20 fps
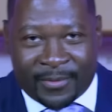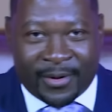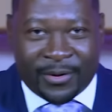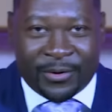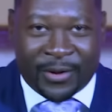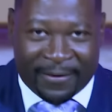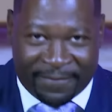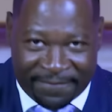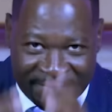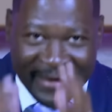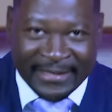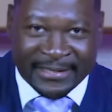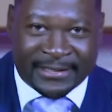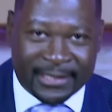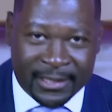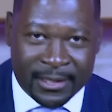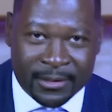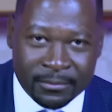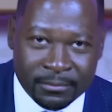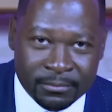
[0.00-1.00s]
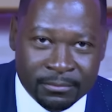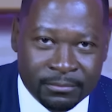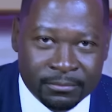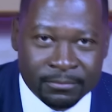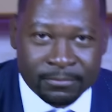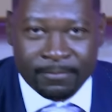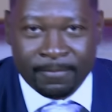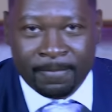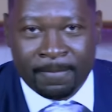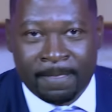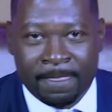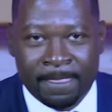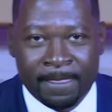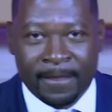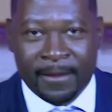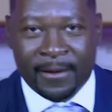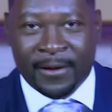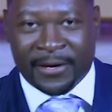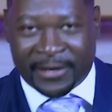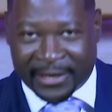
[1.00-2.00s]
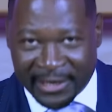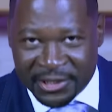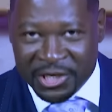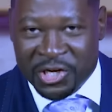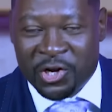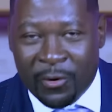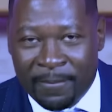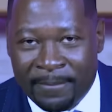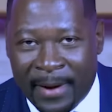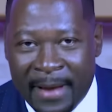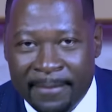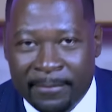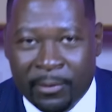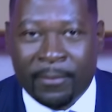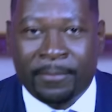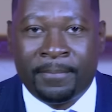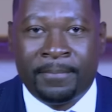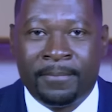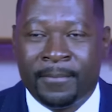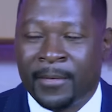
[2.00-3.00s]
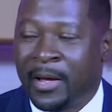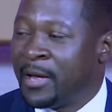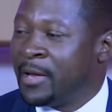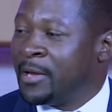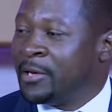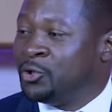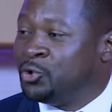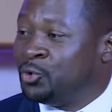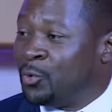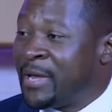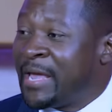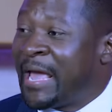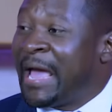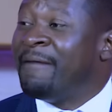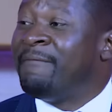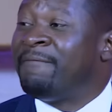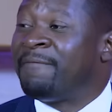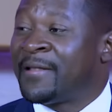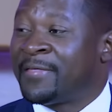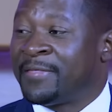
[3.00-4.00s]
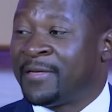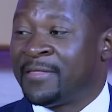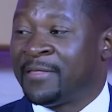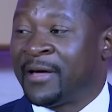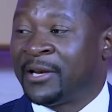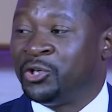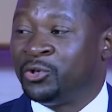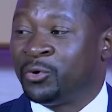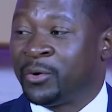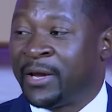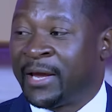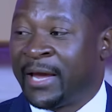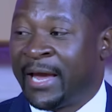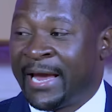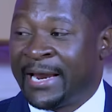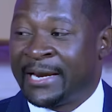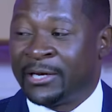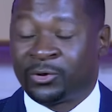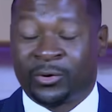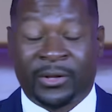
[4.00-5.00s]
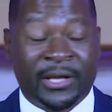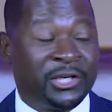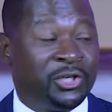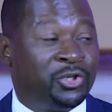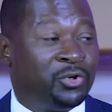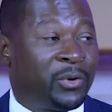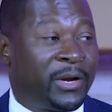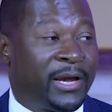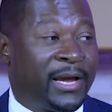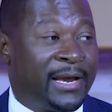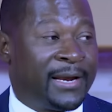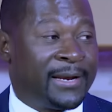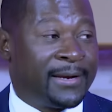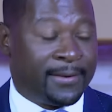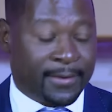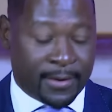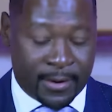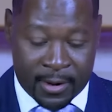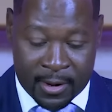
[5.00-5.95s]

you're fasting, reading your Bible, doing everything that you can so that you can